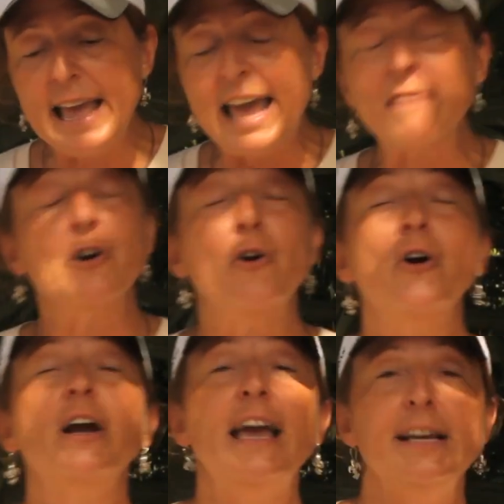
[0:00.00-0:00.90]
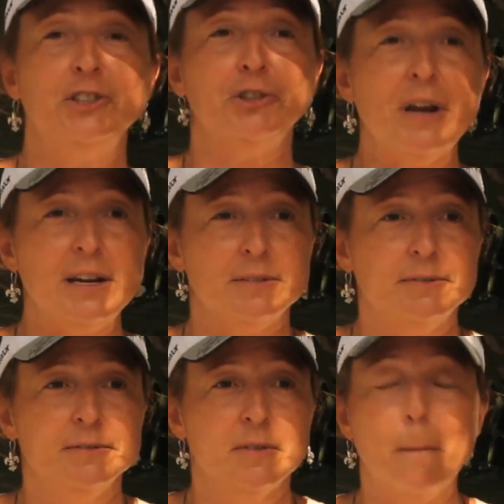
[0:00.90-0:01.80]
after Hurricane Katrina,
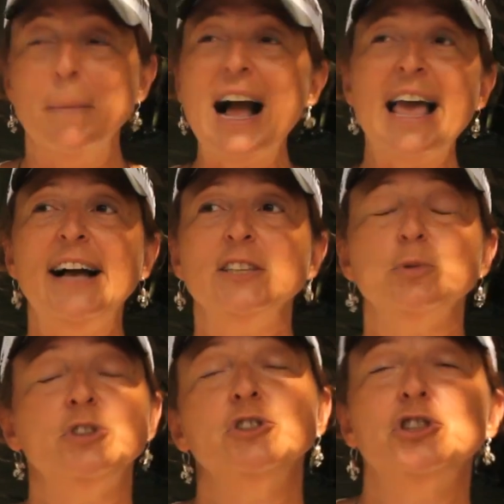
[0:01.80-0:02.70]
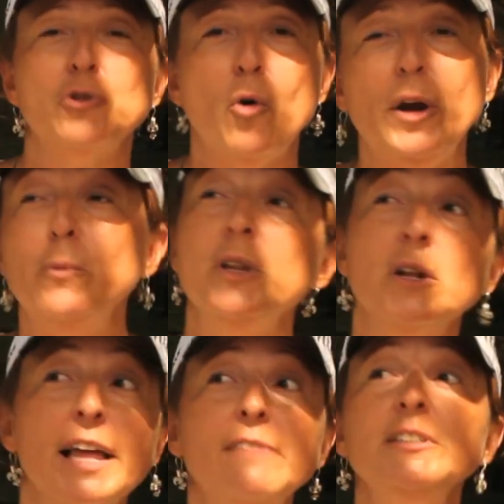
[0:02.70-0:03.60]
my house was destroyed when the
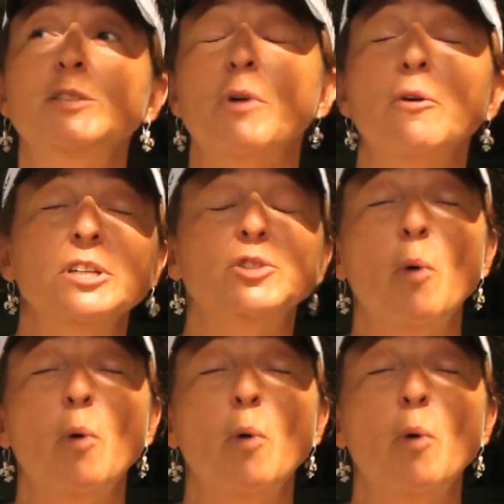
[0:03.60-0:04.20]
levees broke at